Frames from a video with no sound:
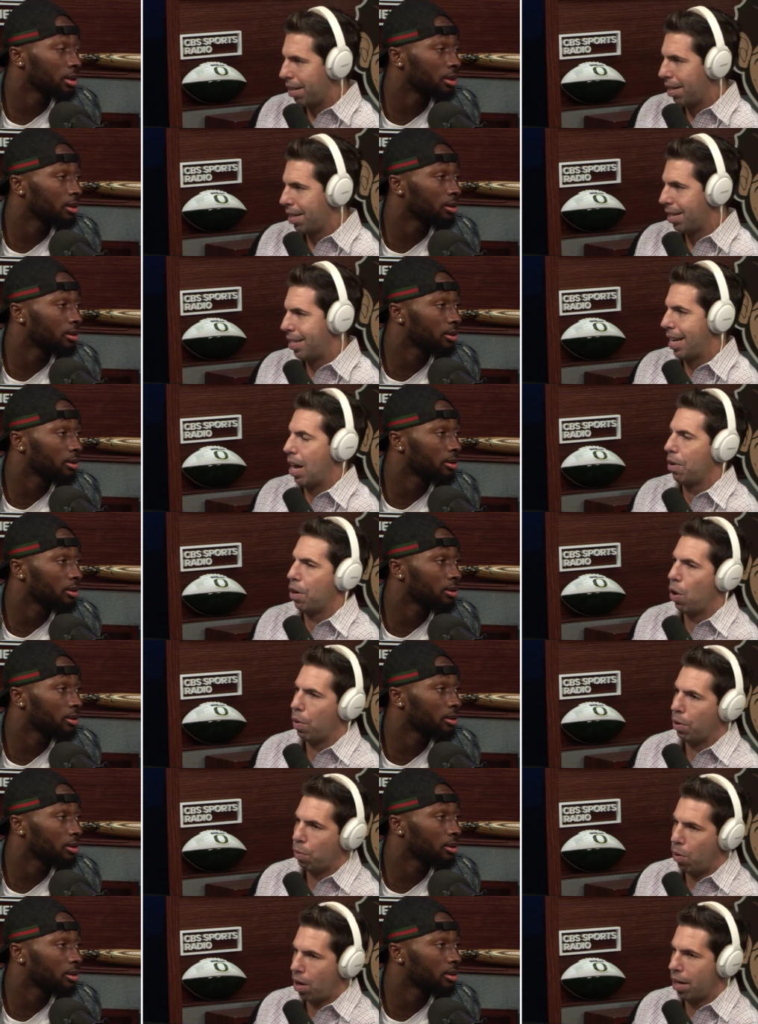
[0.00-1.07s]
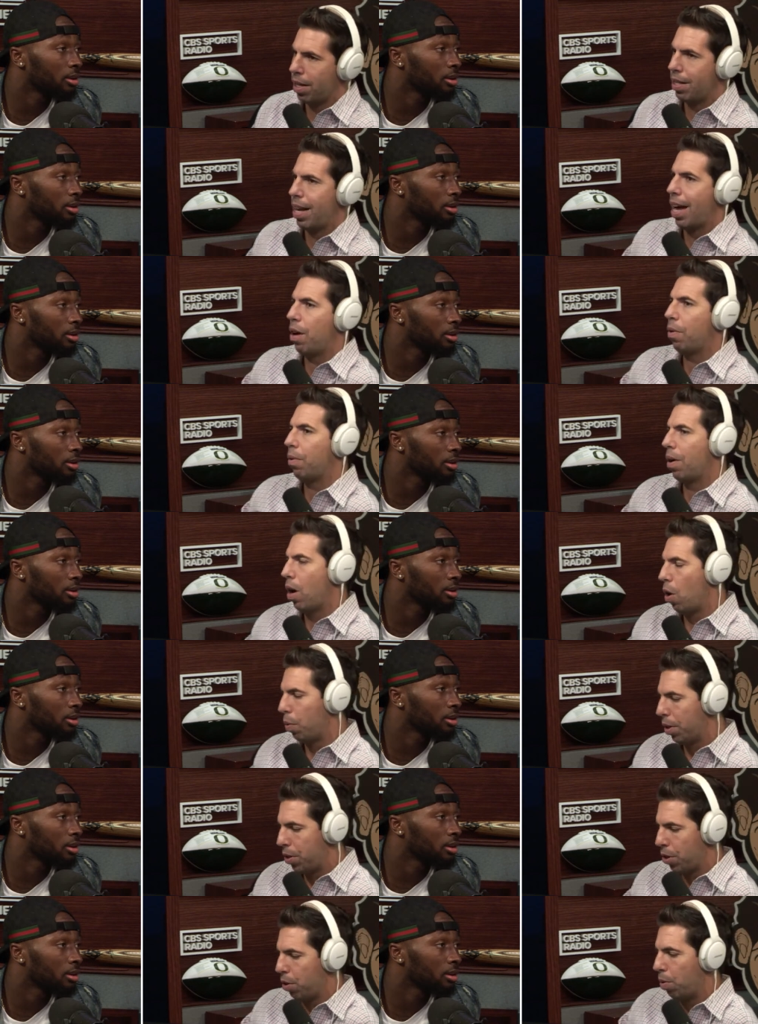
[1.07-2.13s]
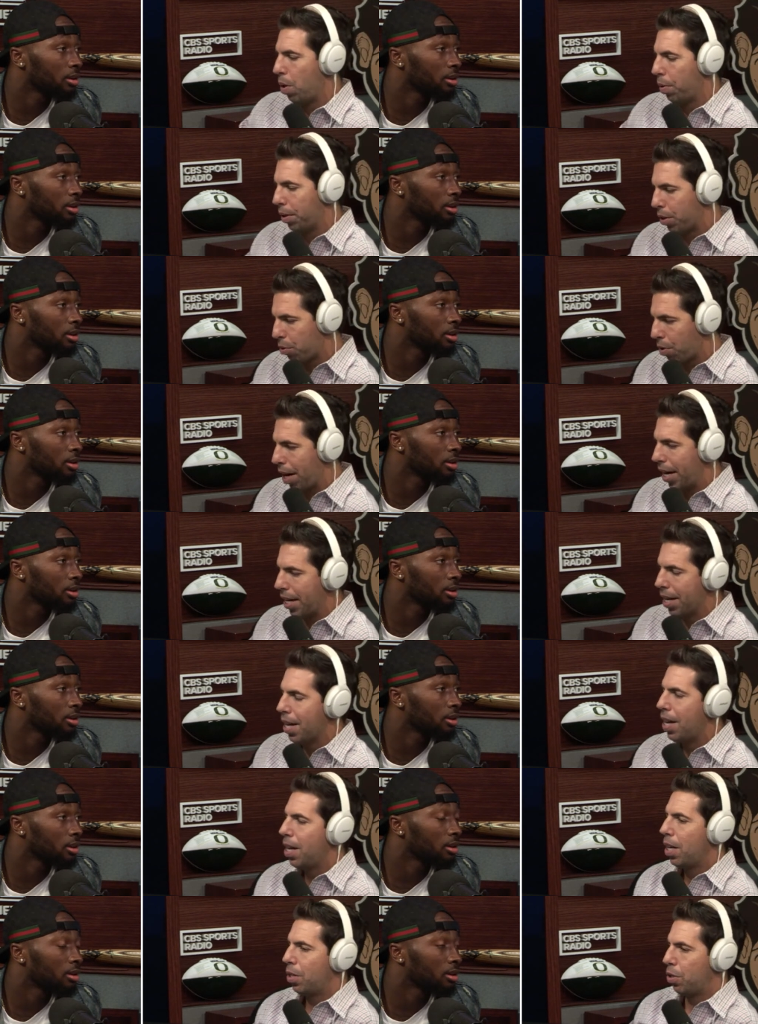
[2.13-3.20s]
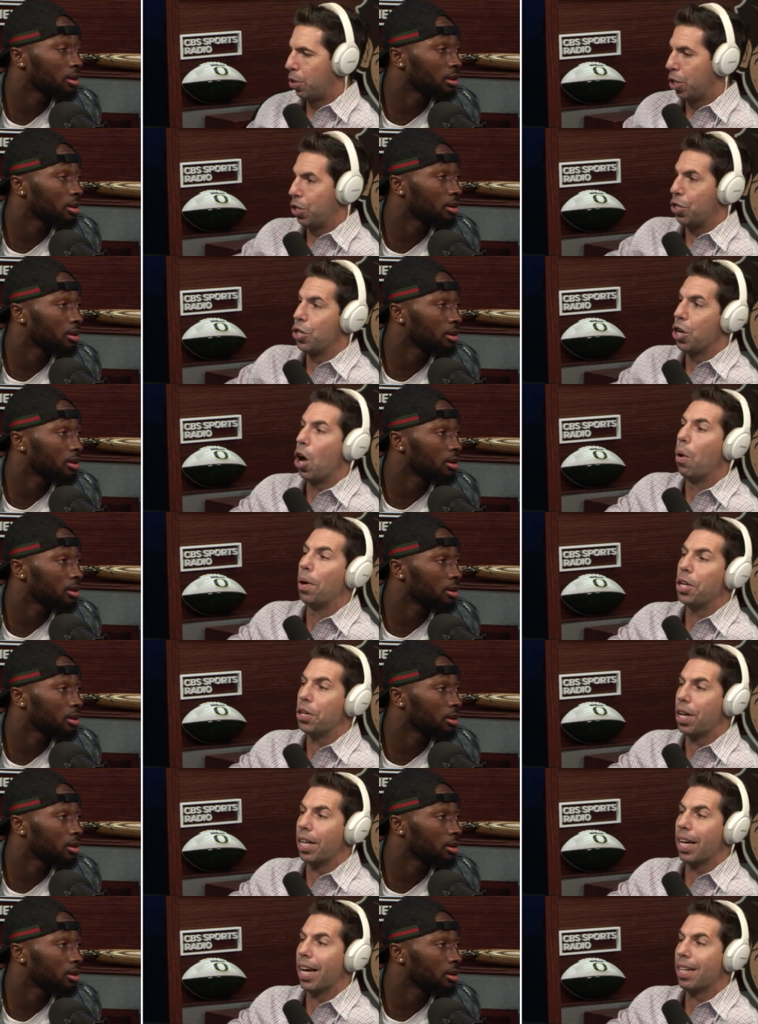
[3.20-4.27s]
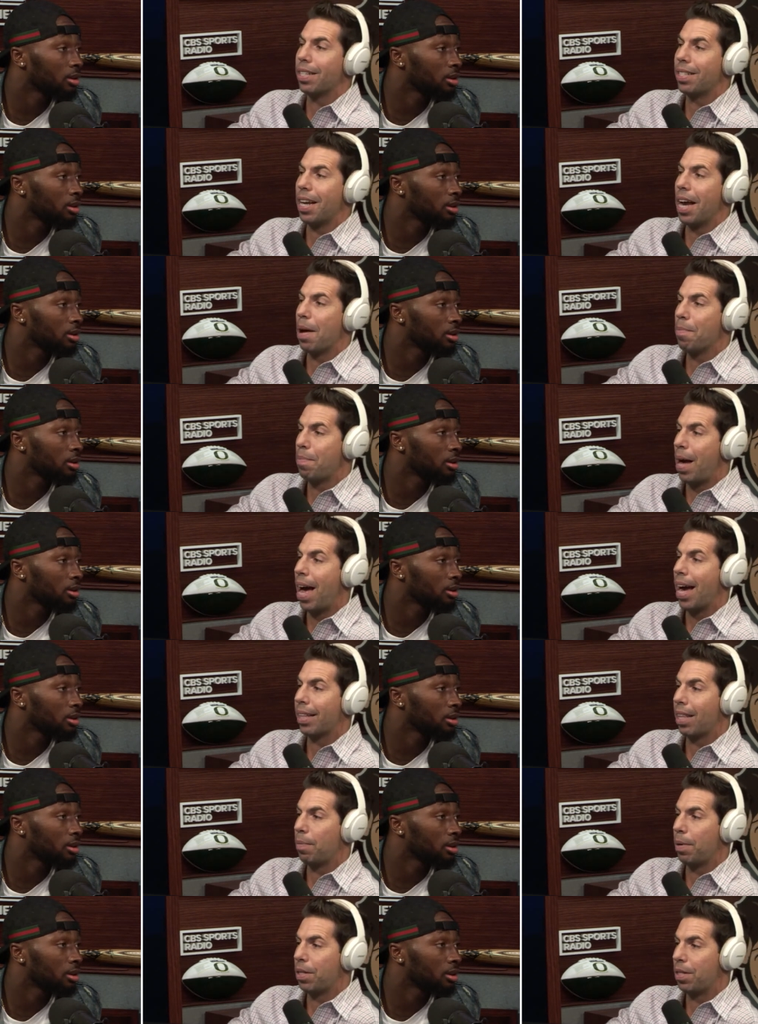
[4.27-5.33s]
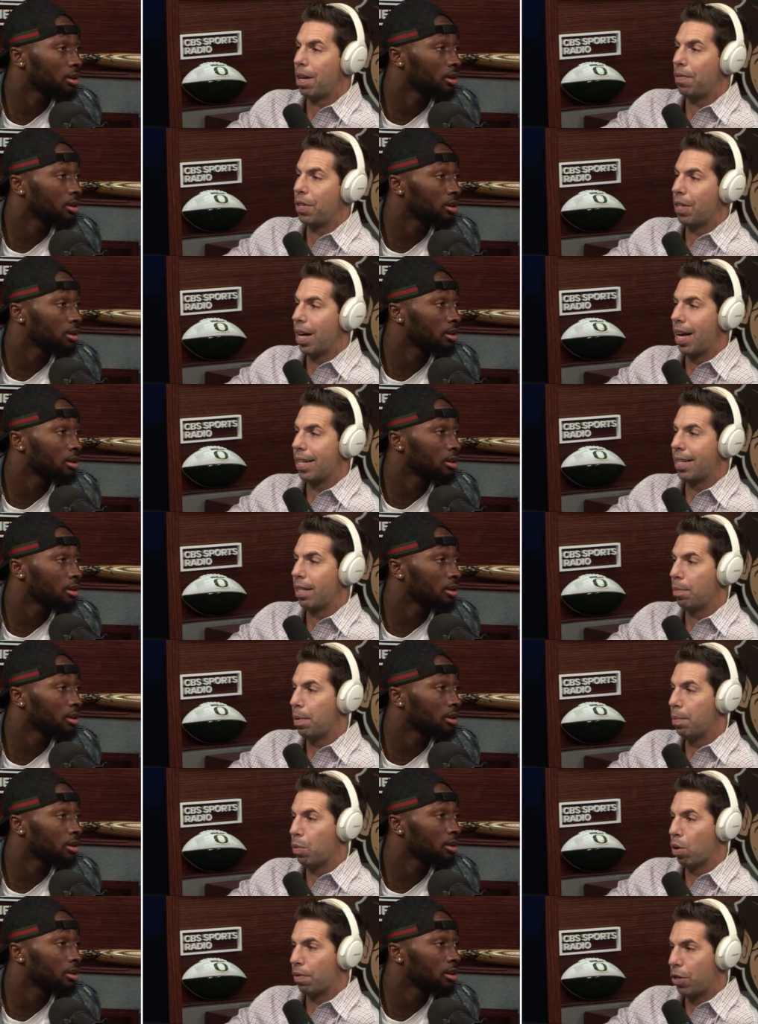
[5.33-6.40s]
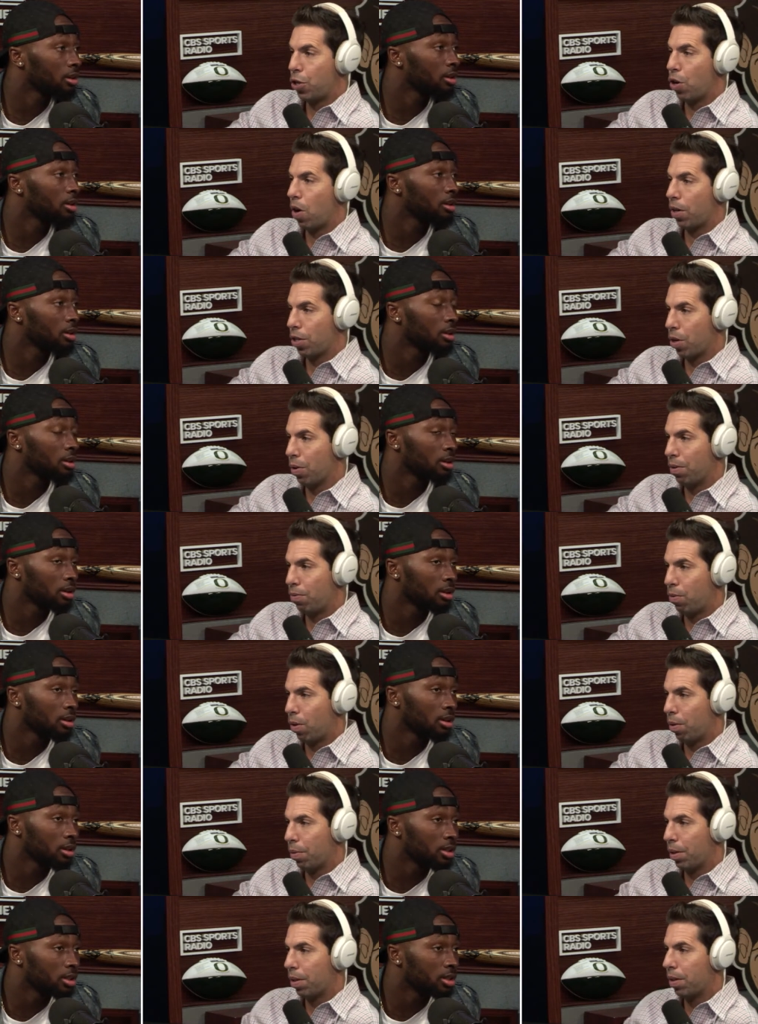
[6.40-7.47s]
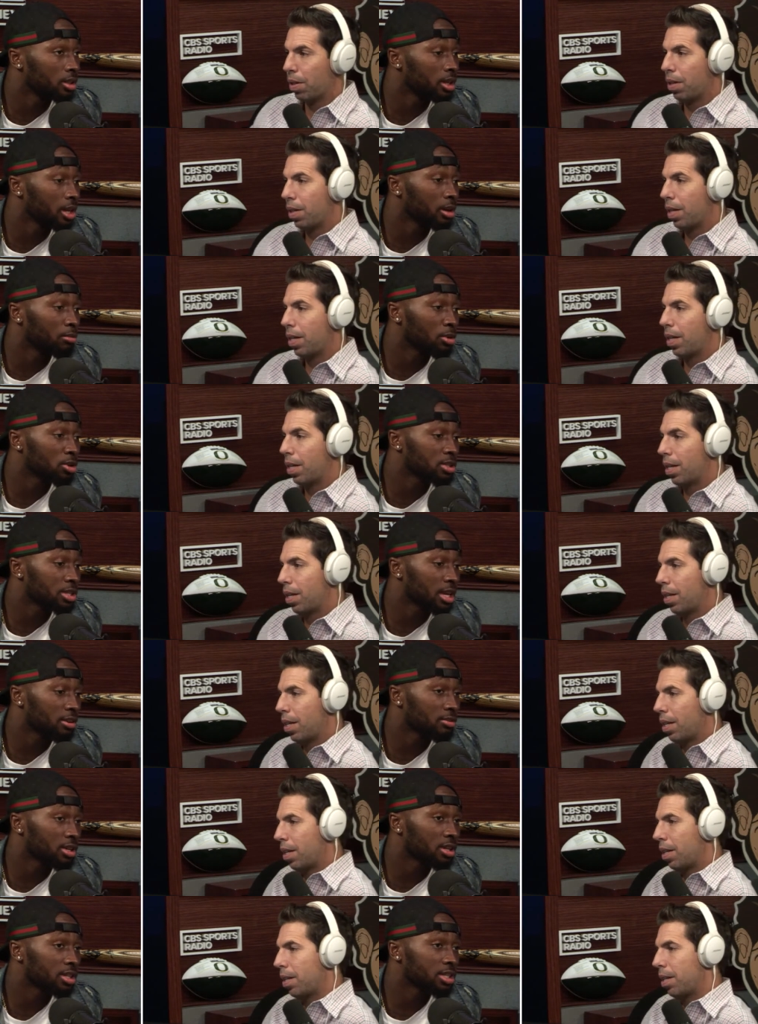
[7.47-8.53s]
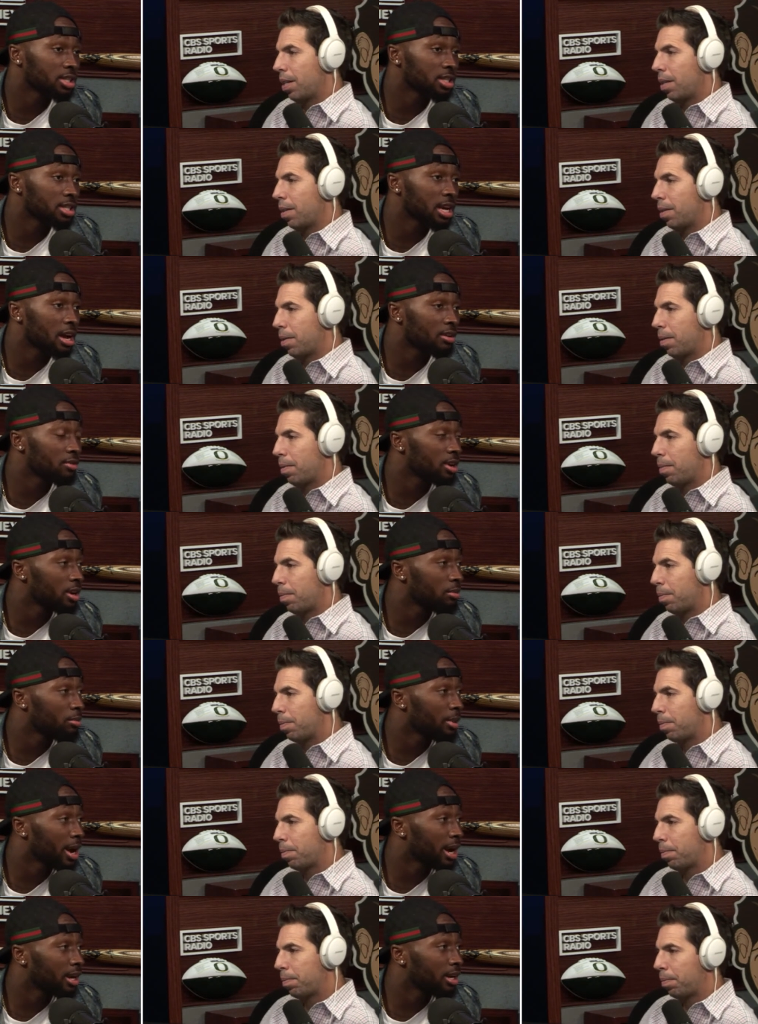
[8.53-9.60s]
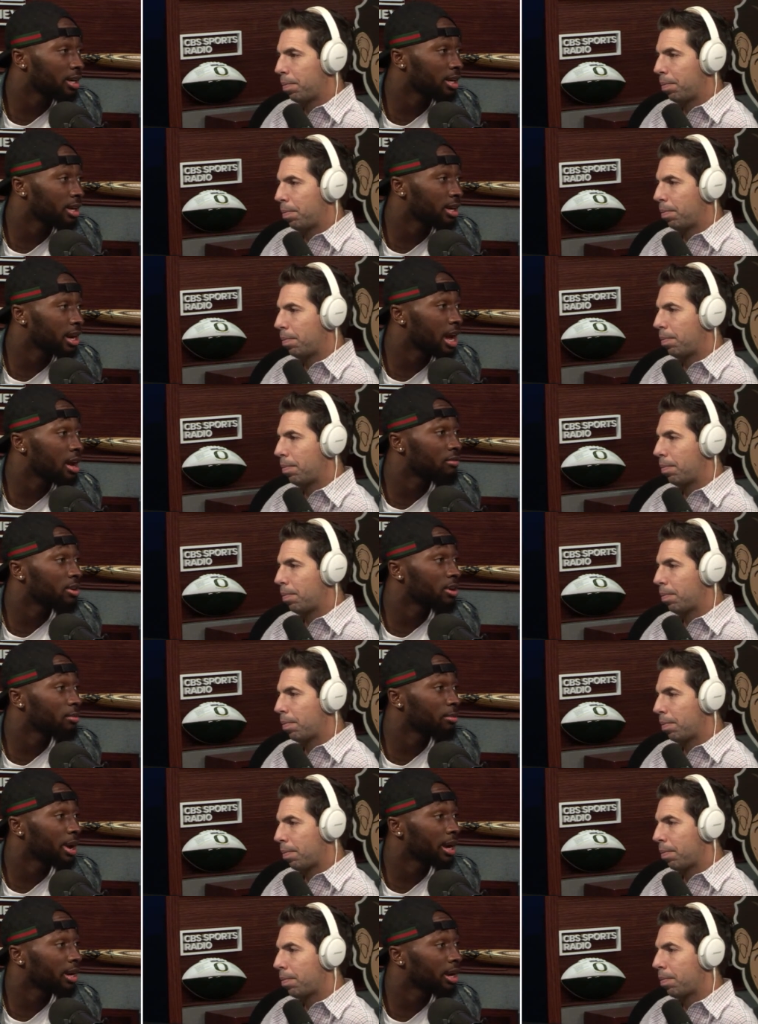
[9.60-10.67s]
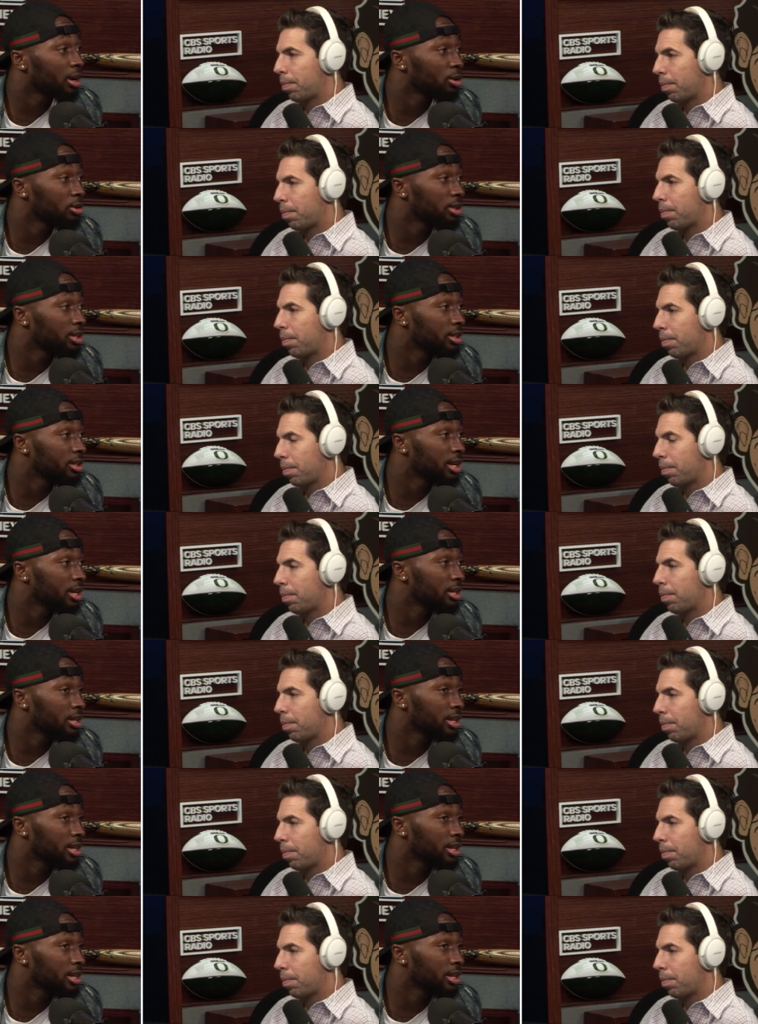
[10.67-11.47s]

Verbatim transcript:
Speaker 1: Yeah. down zero oh and one, now zero oh and two, zero oh and three. So just knowing you can get Sam back, that must give you
Speaker 2: guys a little bit more of a charge going forward. Yeah, most definitely. Just having him back and, and having him back healthy, that